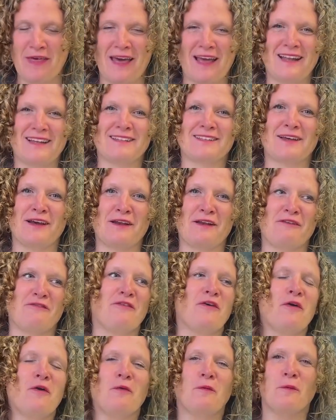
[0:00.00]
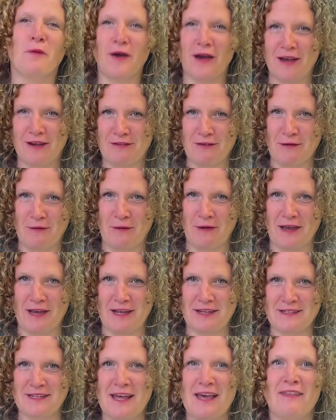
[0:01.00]
and kind of work
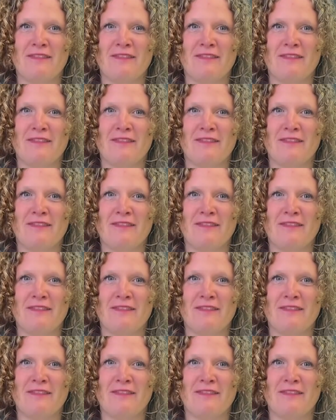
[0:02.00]
required,